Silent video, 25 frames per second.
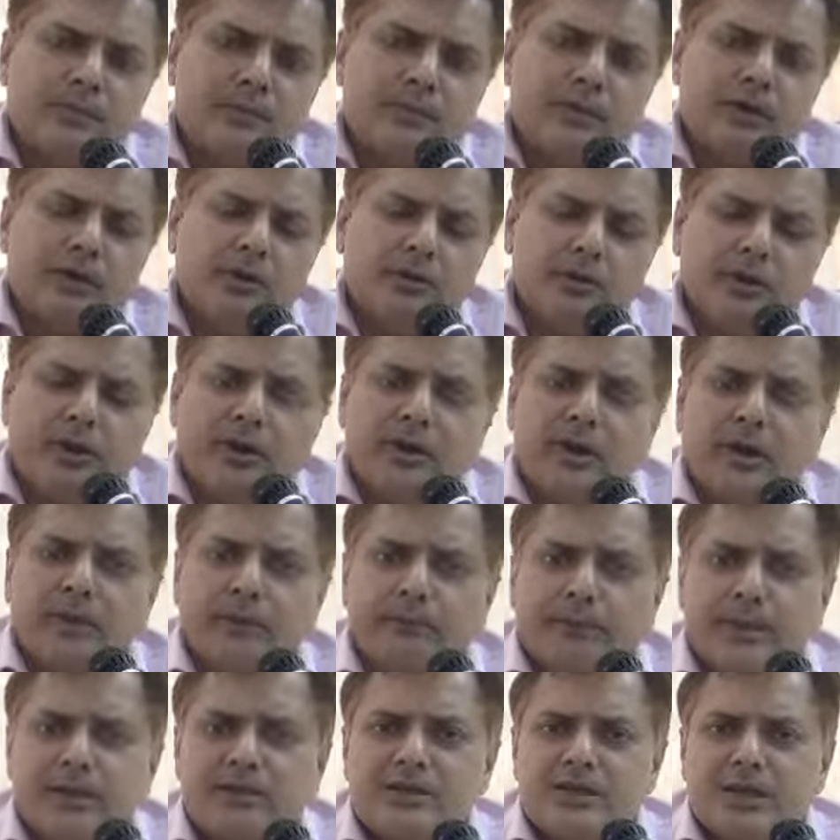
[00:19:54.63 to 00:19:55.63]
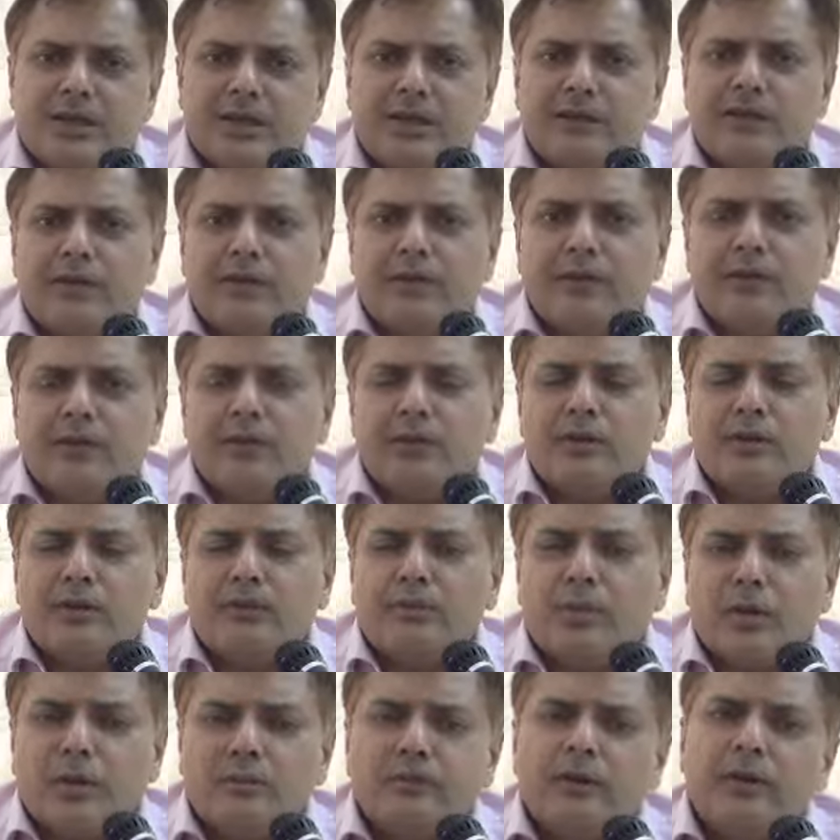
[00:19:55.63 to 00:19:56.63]
Somebody you can imprison, and therefore
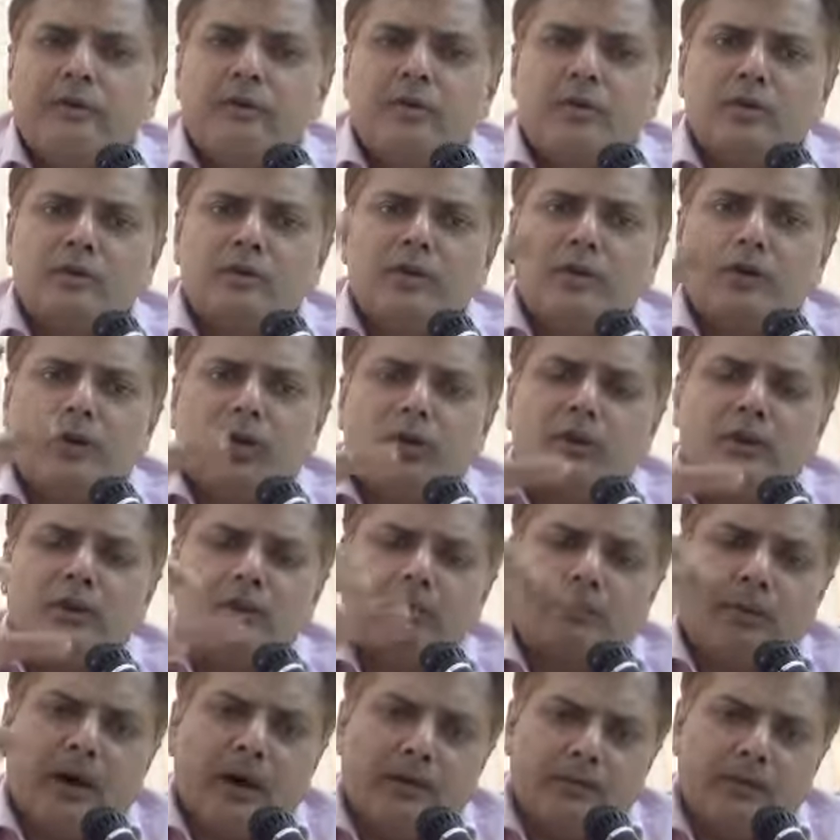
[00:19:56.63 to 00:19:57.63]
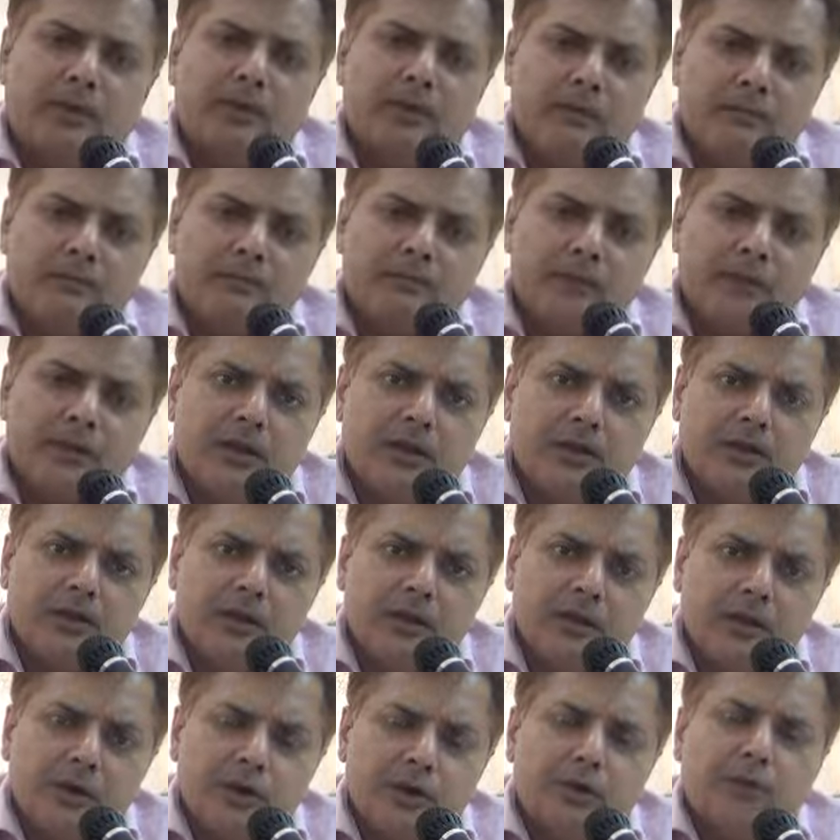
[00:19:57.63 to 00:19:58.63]
the problem was that all the power
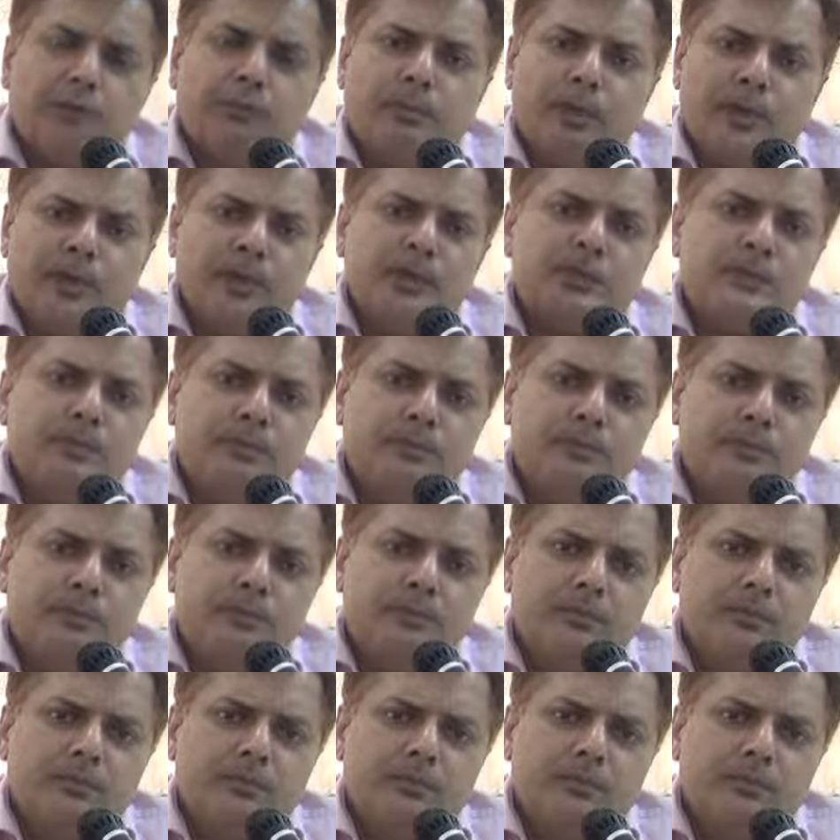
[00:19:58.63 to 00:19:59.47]
to punish